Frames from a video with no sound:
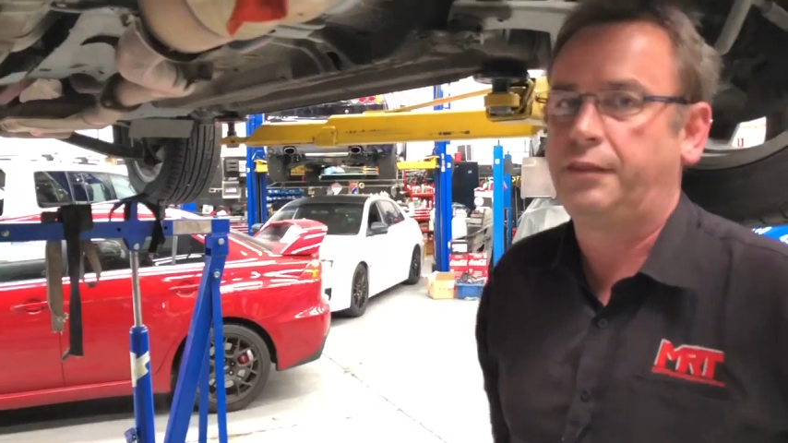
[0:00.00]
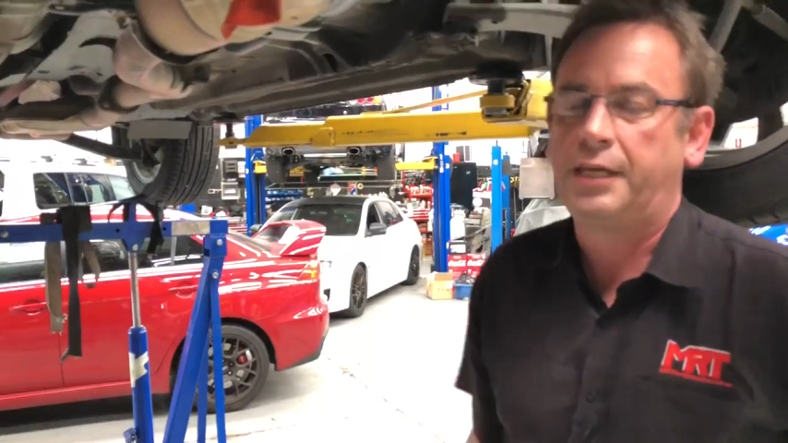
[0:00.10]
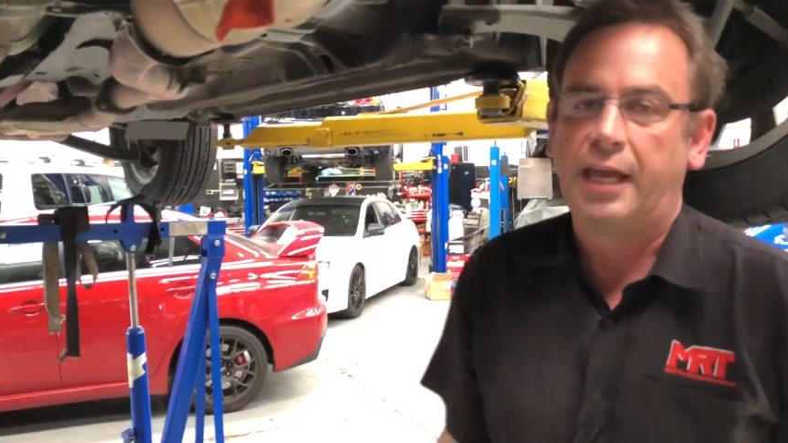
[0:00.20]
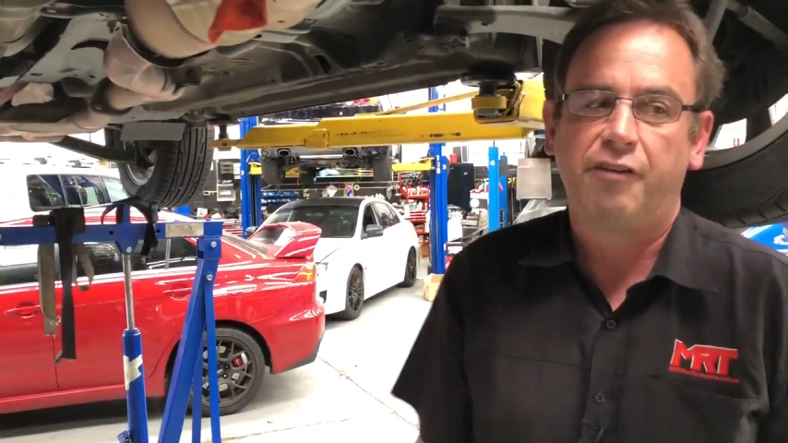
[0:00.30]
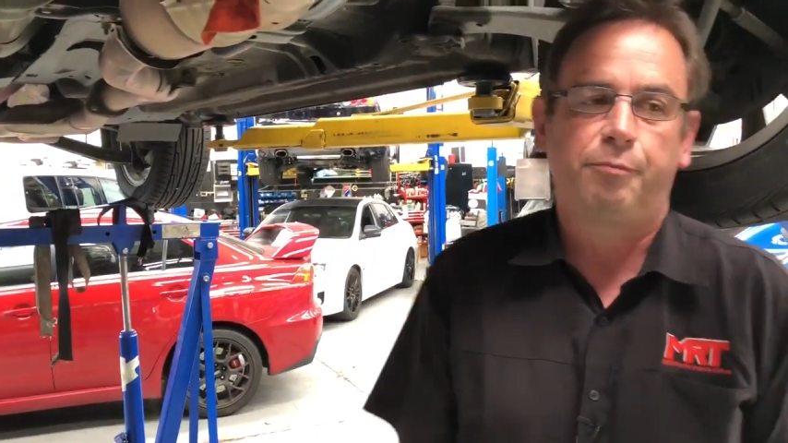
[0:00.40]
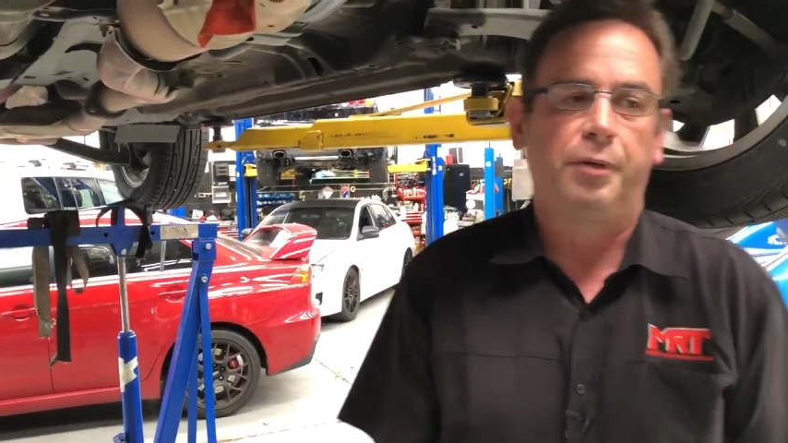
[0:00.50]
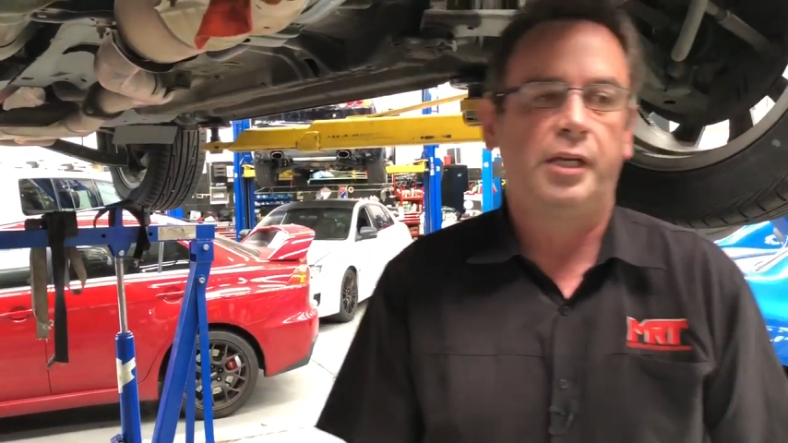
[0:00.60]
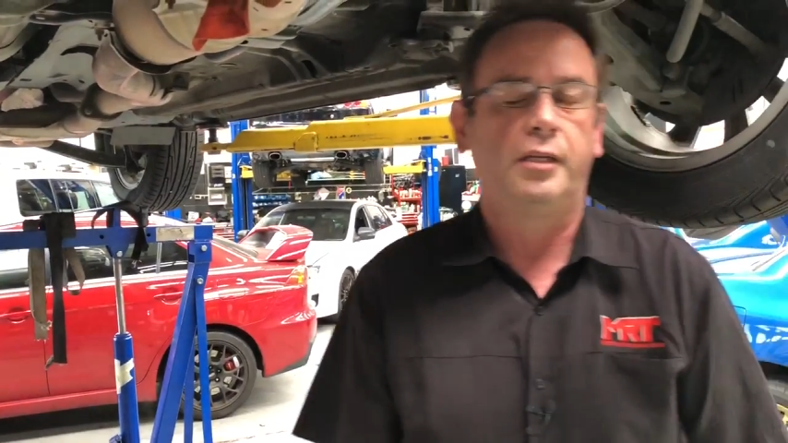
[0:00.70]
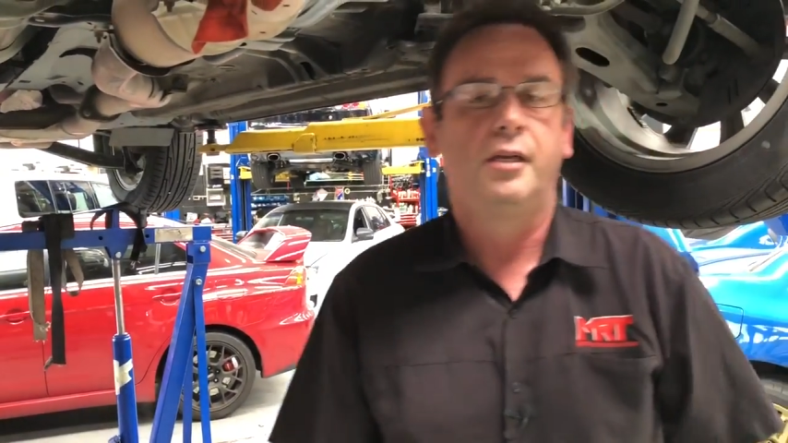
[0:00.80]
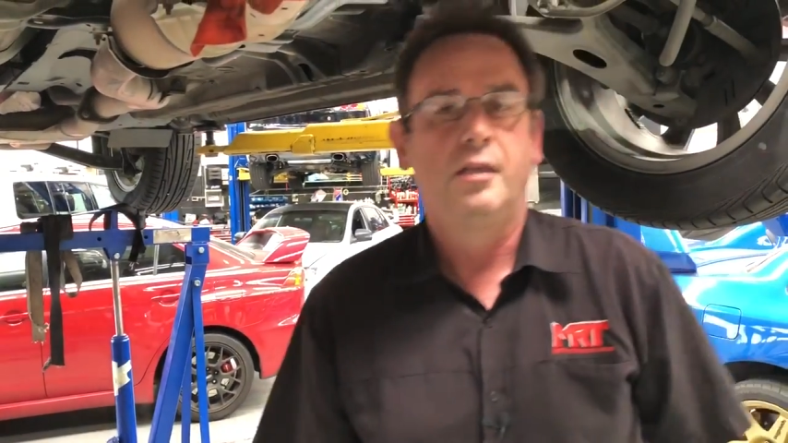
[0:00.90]
the F
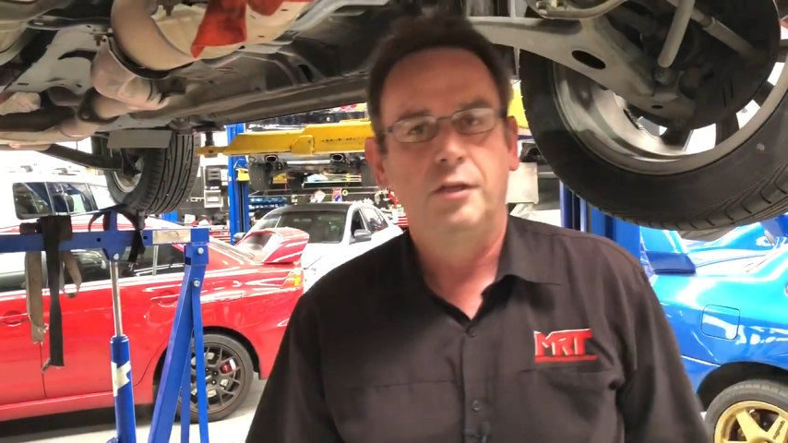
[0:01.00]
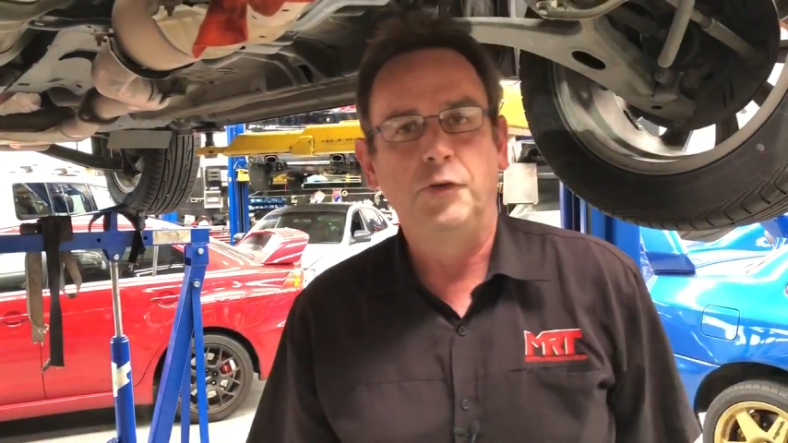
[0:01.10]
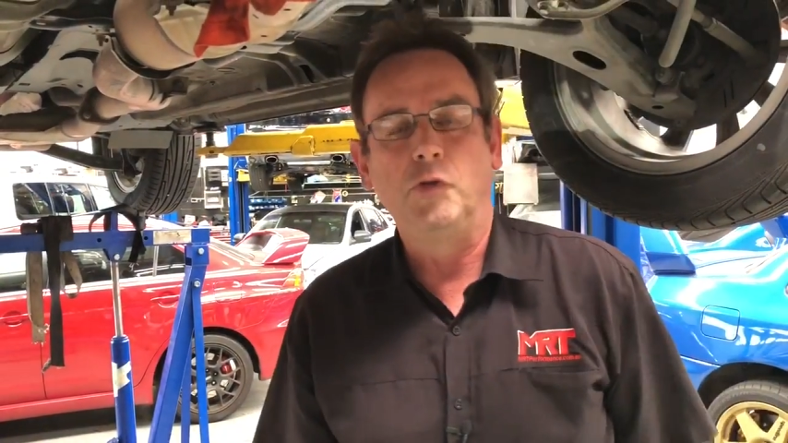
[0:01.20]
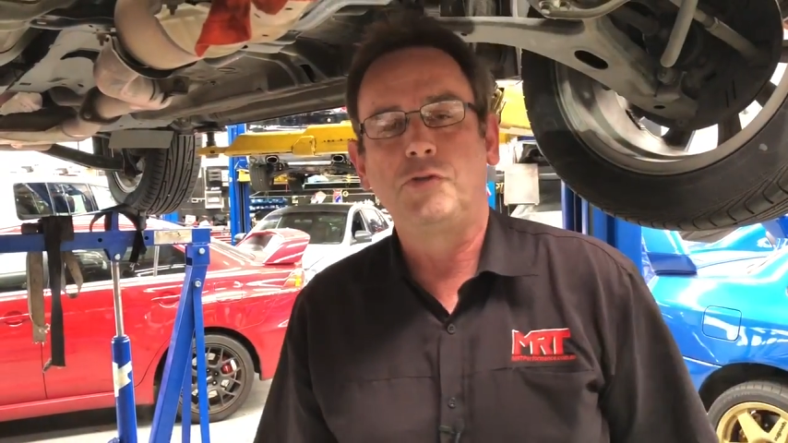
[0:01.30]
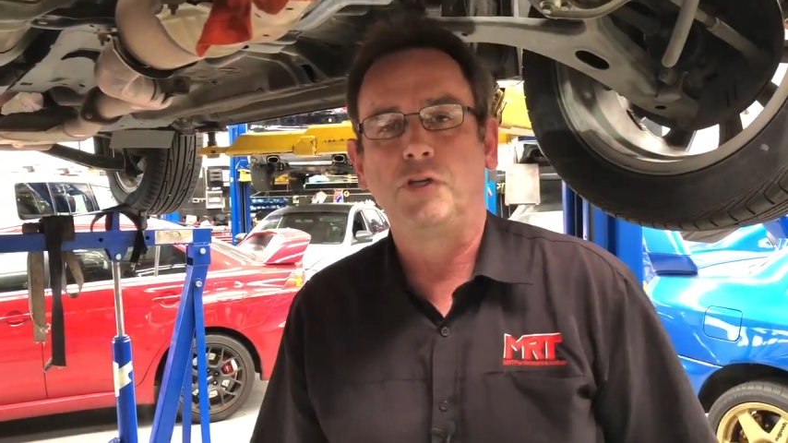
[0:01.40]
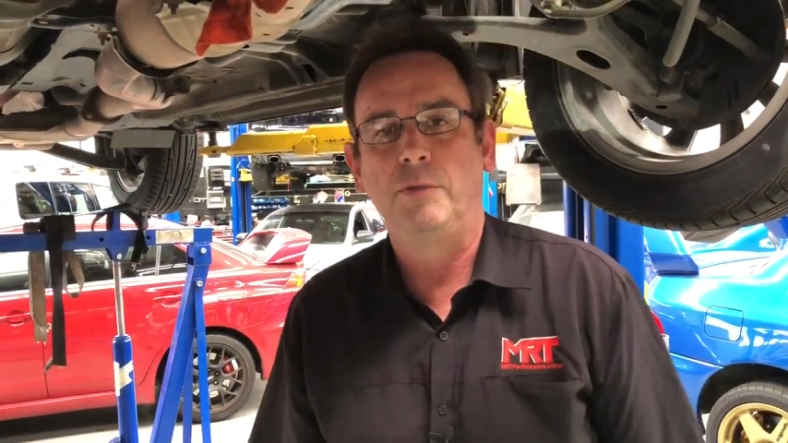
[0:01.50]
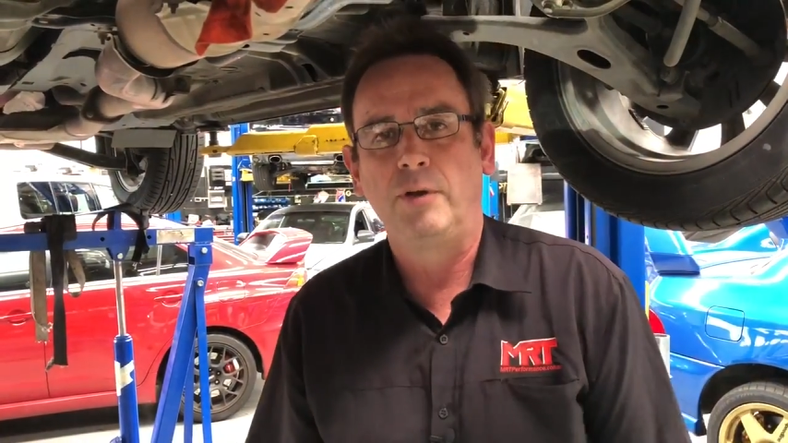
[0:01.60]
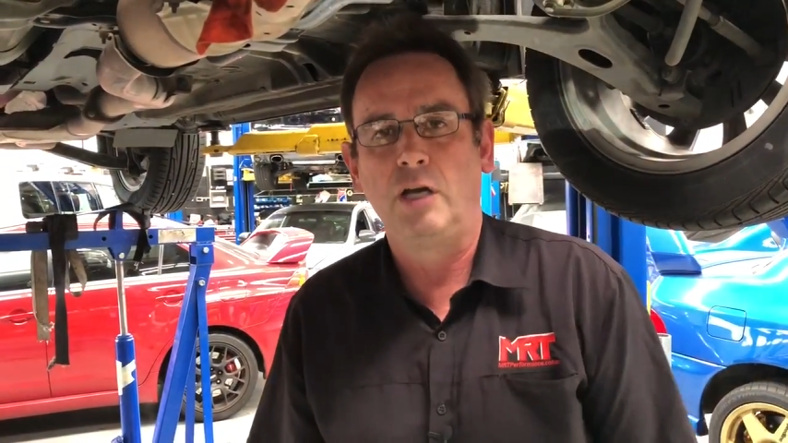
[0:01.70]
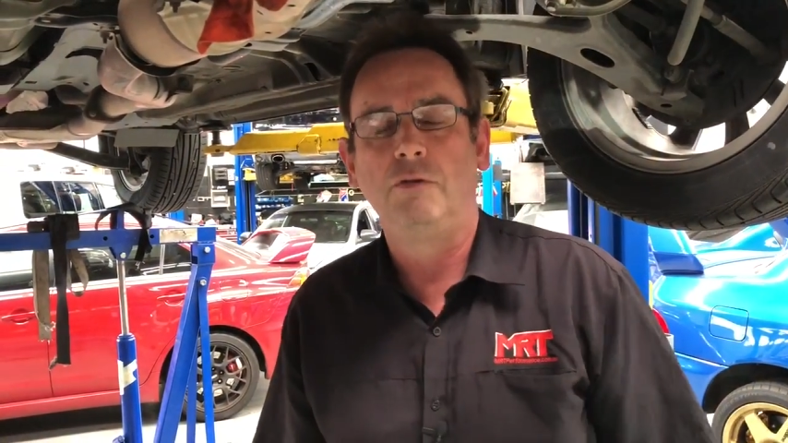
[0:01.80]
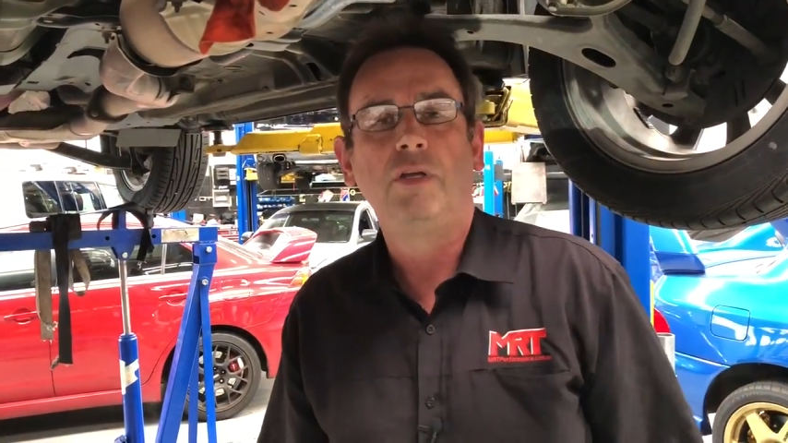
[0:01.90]
B
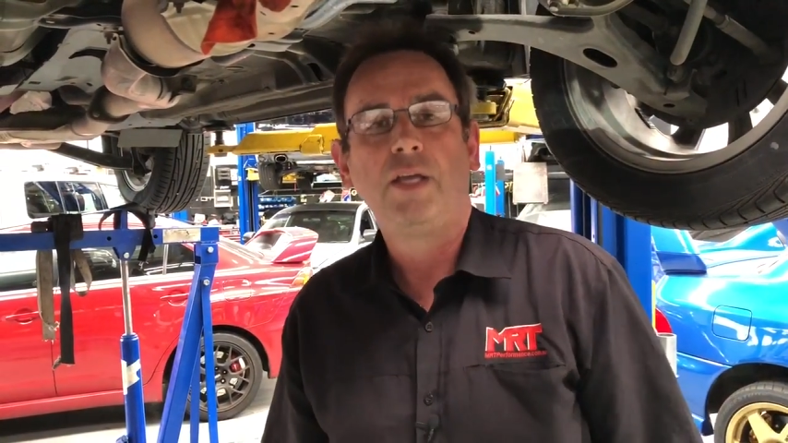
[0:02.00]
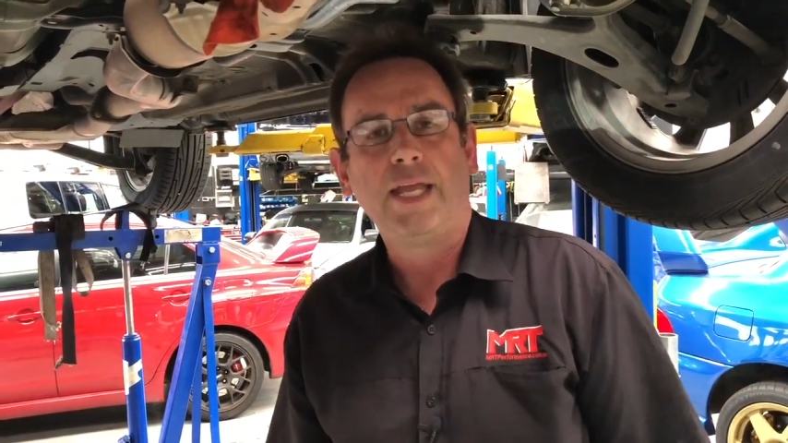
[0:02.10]
non-turbo